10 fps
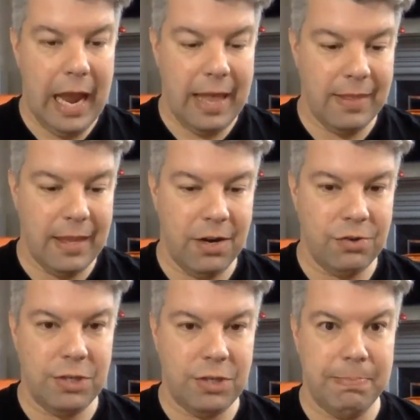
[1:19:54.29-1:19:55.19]
and the
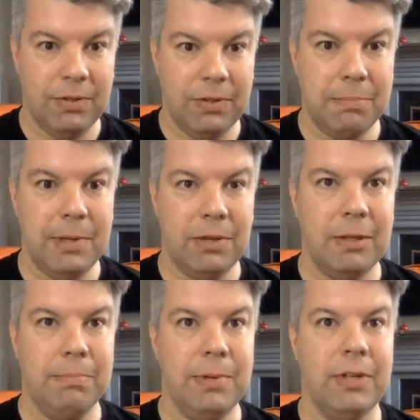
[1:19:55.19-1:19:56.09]
energy building
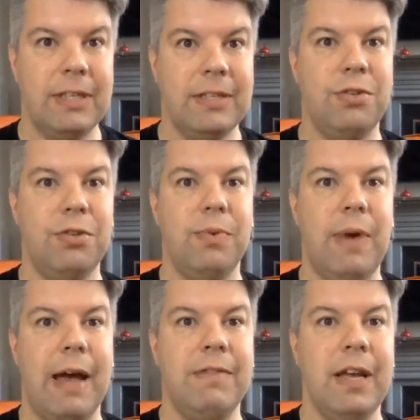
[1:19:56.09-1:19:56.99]
building building so you
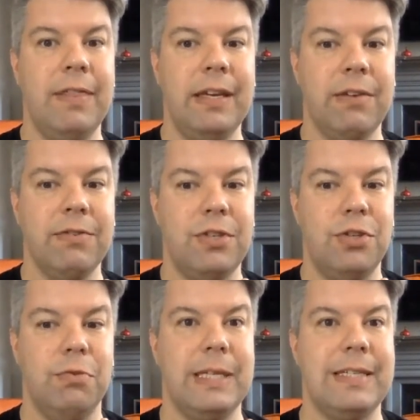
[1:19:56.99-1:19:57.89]
have nothing else to
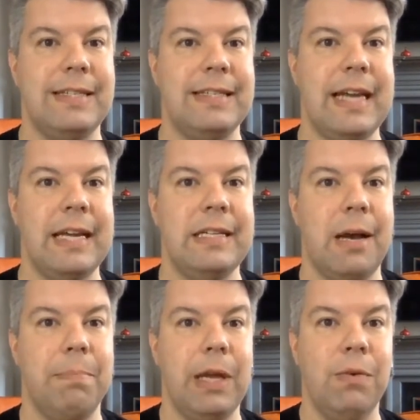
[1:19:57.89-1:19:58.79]
do but to stand
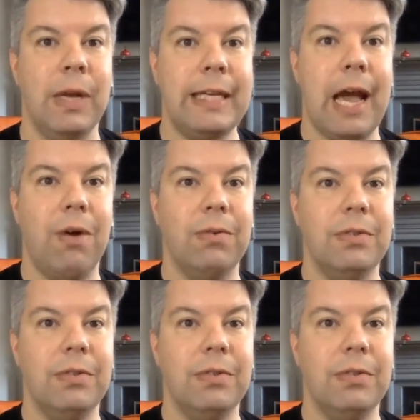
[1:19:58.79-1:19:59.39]
up and one count